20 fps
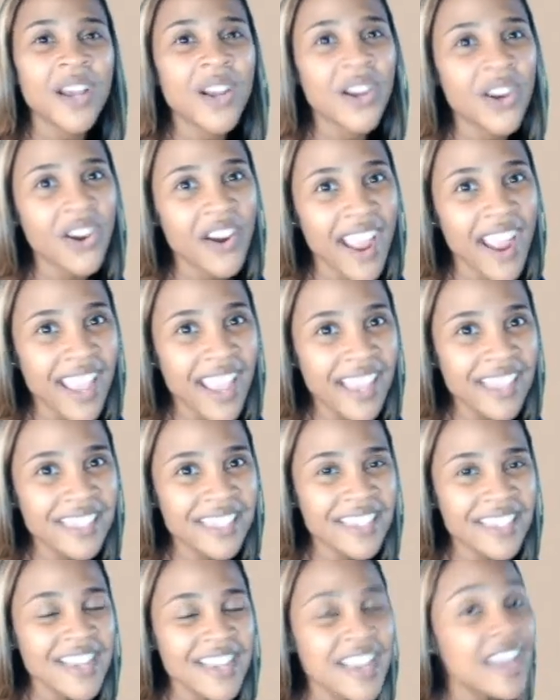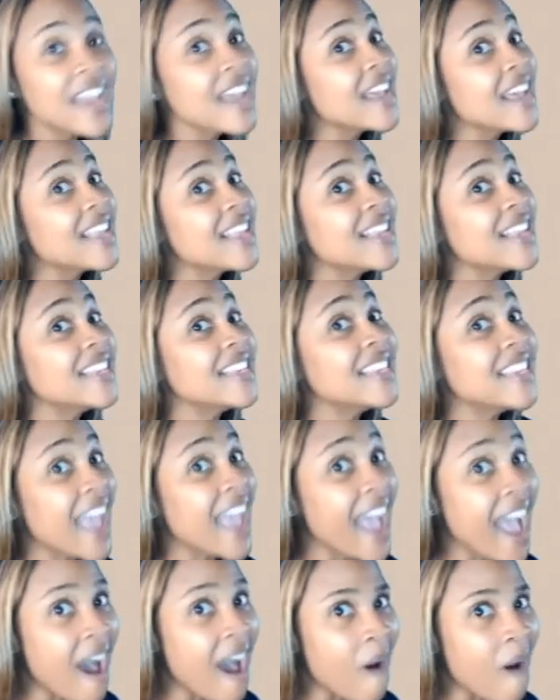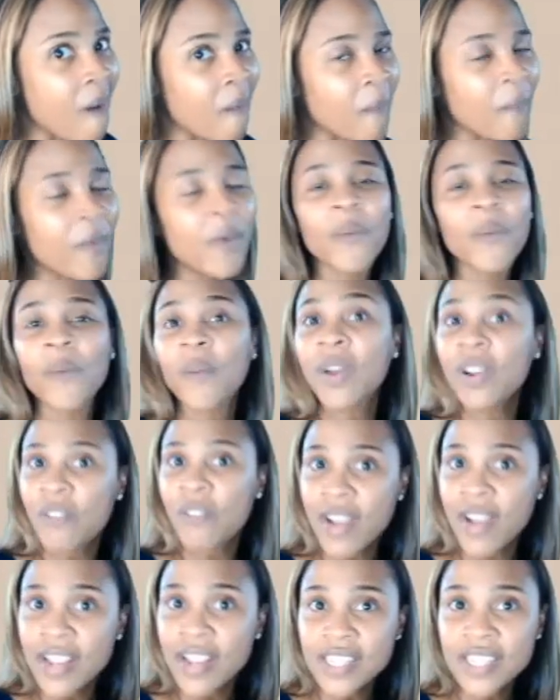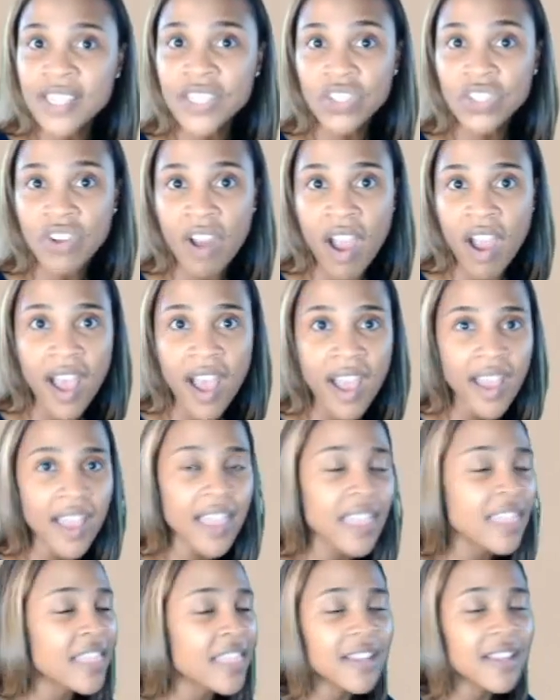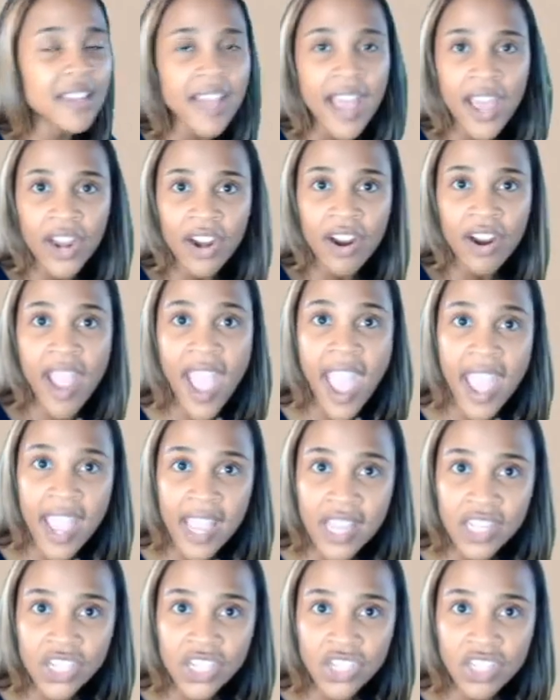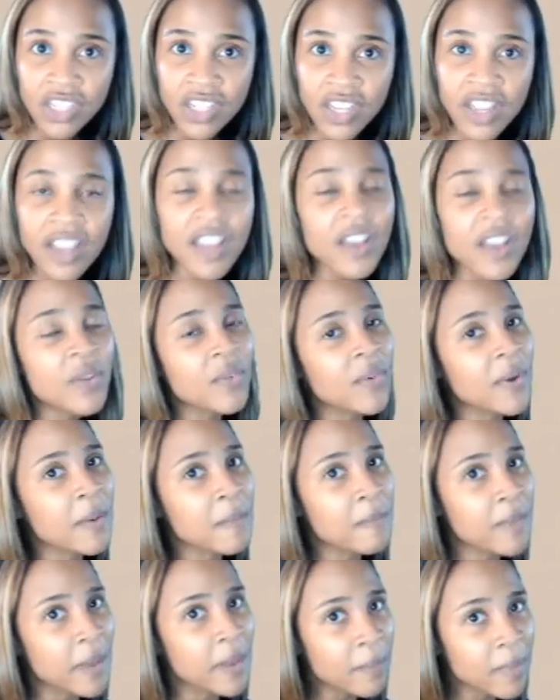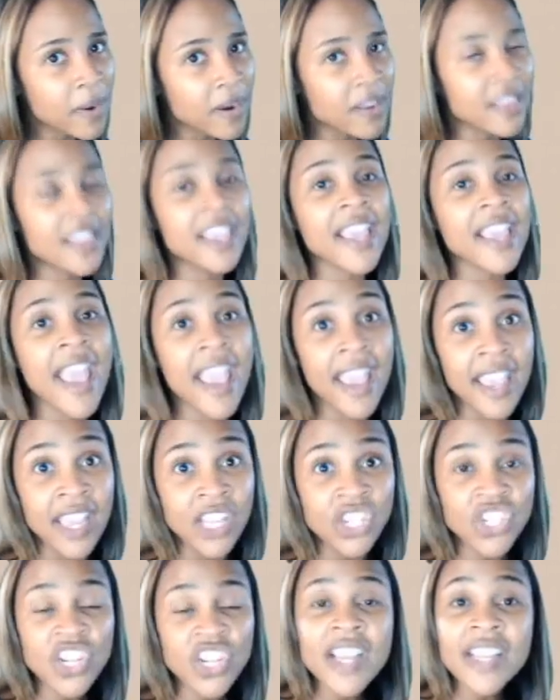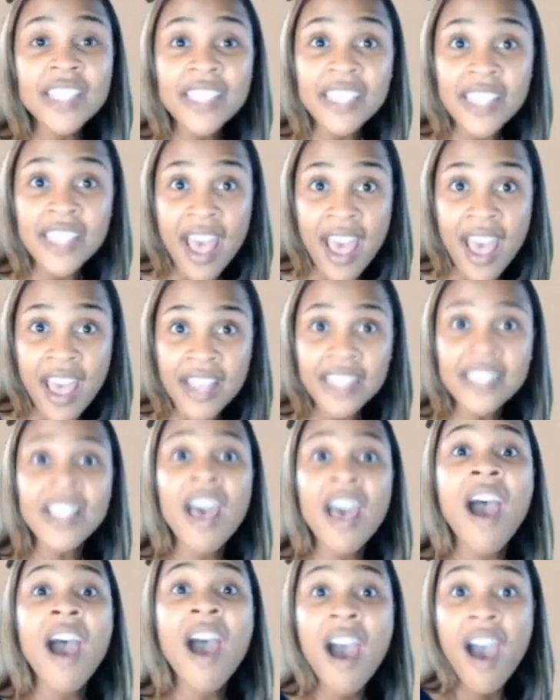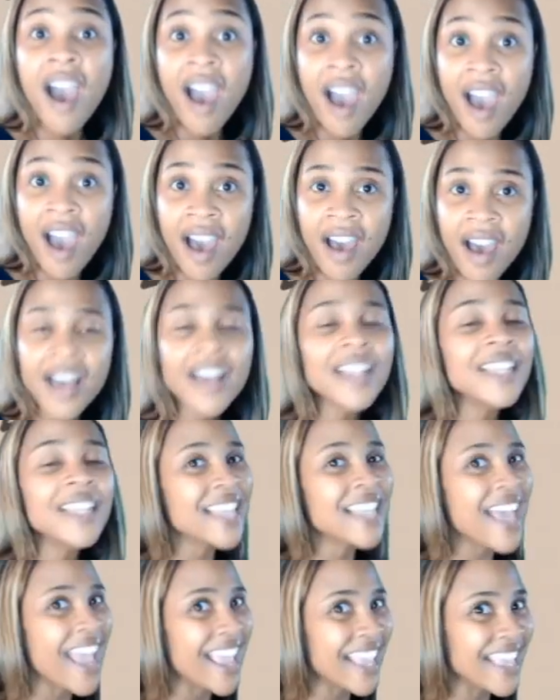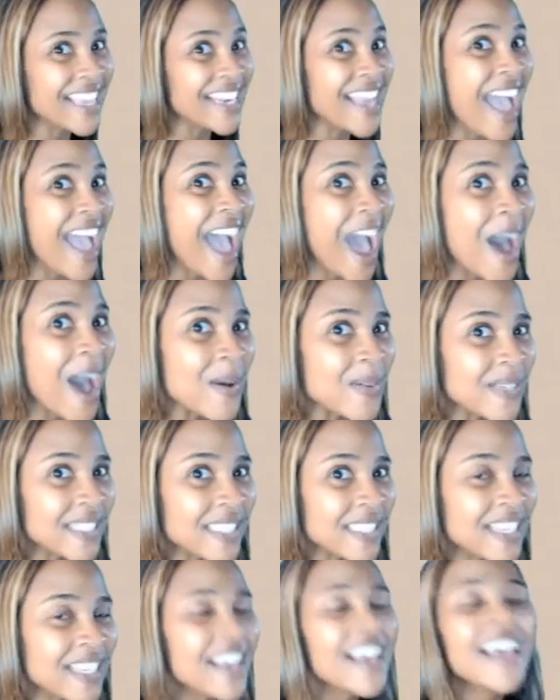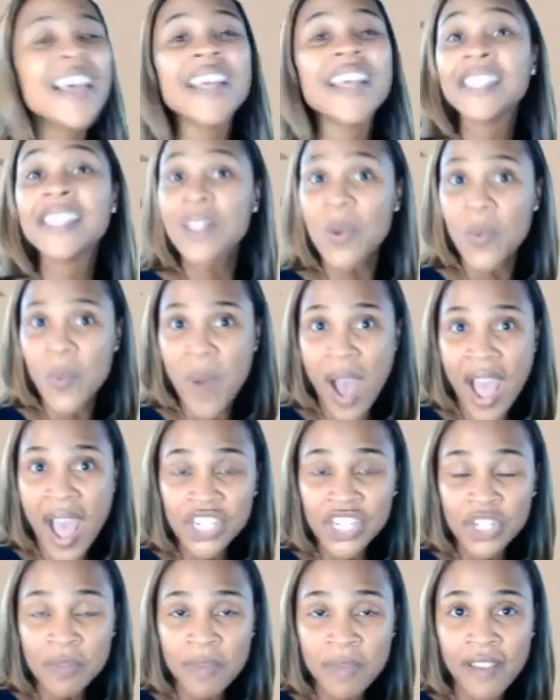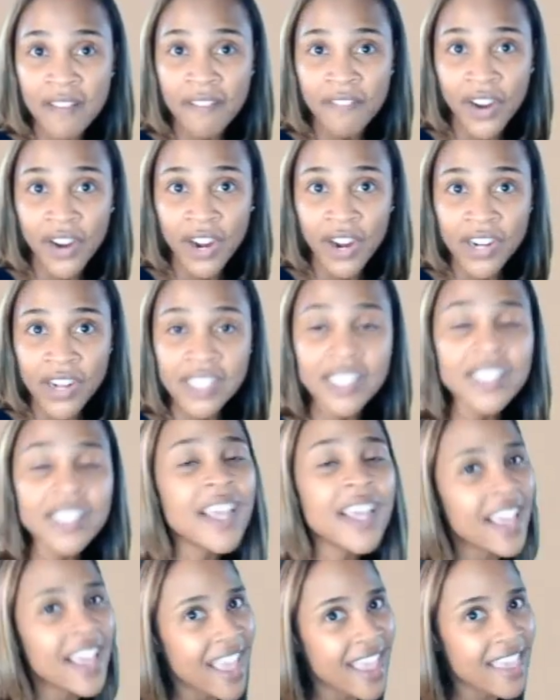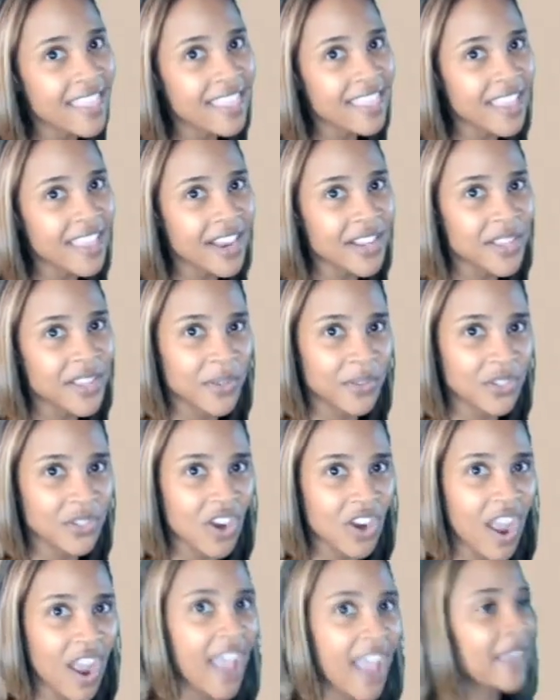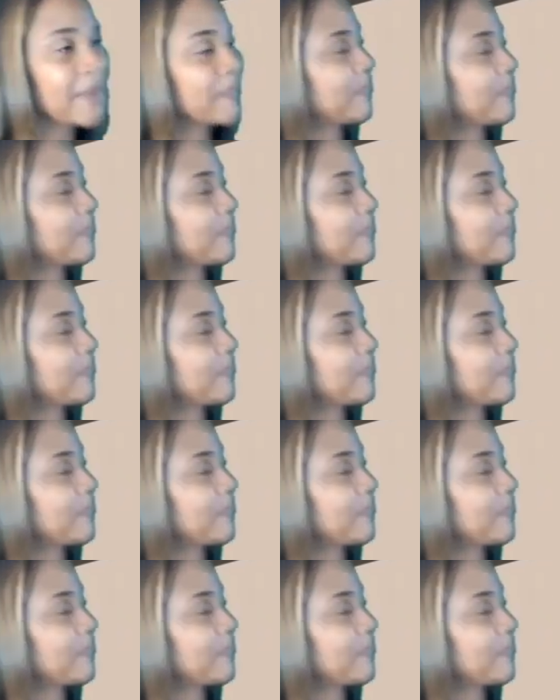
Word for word: Great. Now we're going to try the letter H. Remember the H says like in house. So watch me first and then you try.